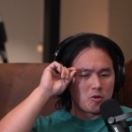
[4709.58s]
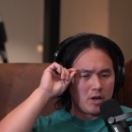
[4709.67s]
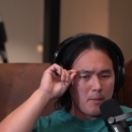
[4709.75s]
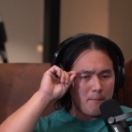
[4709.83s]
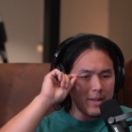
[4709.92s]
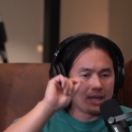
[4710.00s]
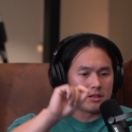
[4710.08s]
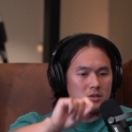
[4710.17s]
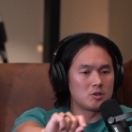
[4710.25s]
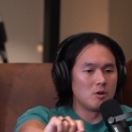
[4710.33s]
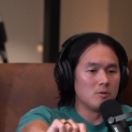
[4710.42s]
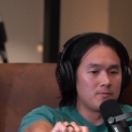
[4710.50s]
try to
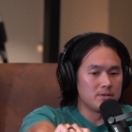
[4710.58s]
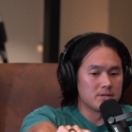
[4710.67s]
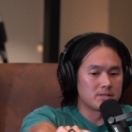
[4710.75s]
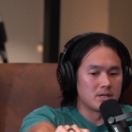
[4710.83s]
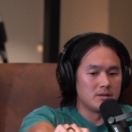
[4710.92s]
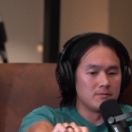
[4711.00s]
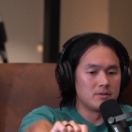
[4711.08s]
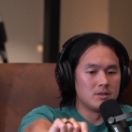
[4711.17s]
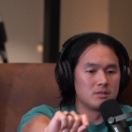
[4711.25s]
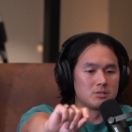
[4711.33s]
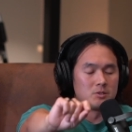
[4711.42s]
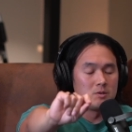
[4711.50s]
make the goal for yourself
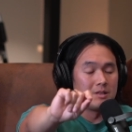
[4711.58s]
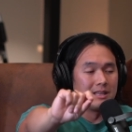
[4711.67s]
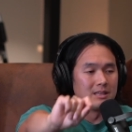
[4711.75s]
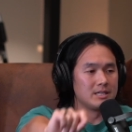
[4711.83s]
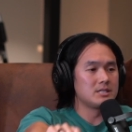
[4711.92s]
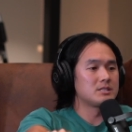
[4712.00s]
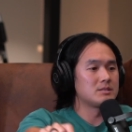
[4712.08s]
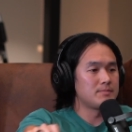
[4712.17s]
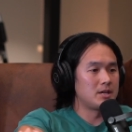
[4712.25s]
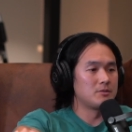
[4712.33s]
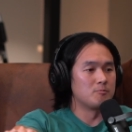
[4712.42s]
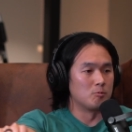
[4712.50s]
to do the least
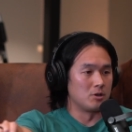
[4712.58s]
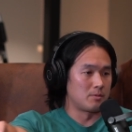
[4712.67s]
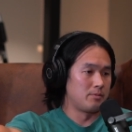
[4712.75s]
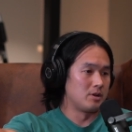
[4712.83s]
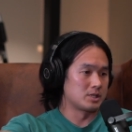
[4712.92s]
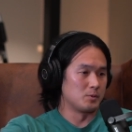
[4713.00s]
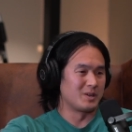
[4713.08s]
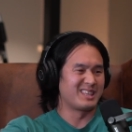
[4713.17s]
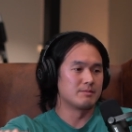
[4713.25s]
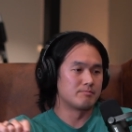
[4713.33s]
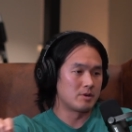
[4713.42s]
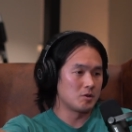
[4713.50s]
amount of work possible.
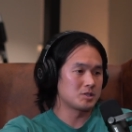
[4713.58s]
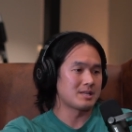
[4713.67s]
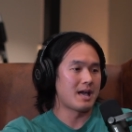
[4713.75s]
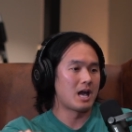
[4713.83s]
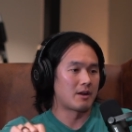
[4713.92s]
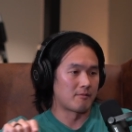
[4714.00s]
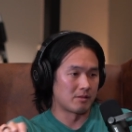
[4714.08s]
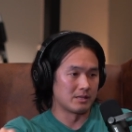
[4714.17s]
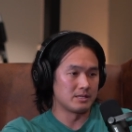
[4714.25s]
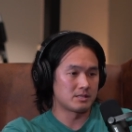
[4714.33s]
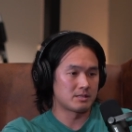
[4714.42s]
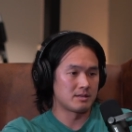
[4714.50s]
Get the most out of the
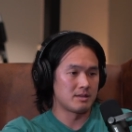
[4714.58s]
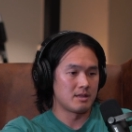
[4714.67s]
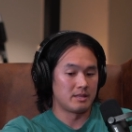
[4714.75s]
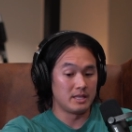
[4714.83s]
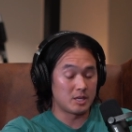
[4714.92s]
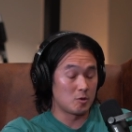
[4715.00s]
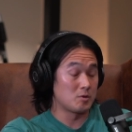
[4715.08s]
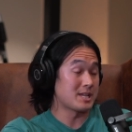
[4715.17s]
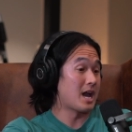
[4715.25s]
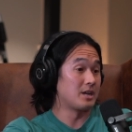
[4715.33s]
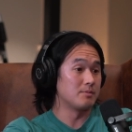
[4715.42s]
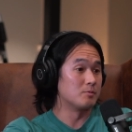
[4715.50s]
least. Then you can
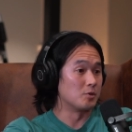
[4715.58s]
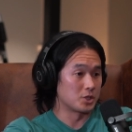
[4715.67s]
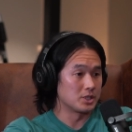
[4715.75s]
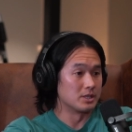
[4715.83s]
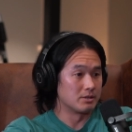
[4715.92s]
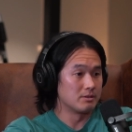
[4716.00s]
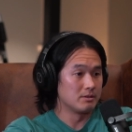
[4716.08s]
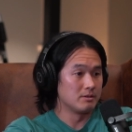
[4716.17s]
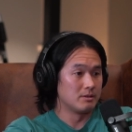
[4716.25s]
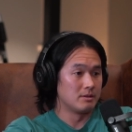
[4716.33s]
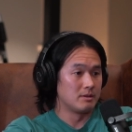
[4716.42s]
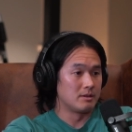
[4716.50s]
always add in more shit.
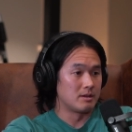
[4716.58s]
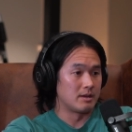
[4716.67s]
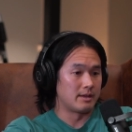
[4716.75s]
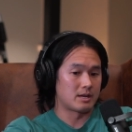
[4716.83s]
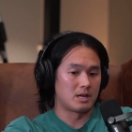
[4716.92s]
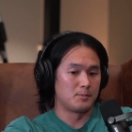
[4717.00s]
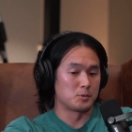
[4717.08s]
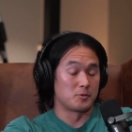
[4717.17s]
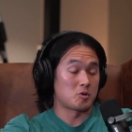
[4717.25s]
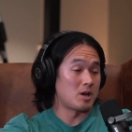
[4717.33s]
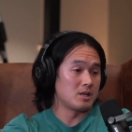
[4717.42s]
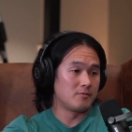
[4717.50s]
And that comes
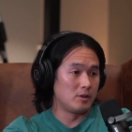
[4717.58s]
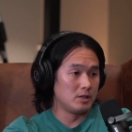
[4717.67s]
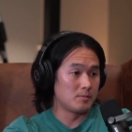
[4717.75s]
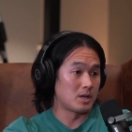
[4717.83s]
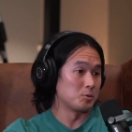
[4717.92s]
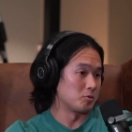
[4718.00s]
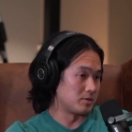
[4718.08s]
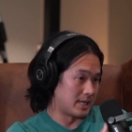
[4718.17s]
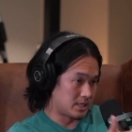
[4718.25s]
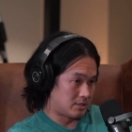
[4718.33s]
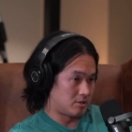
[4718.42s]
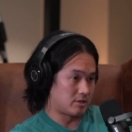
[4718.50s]
with training volume,
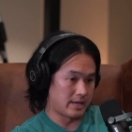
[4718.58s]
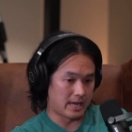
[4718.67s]
comes with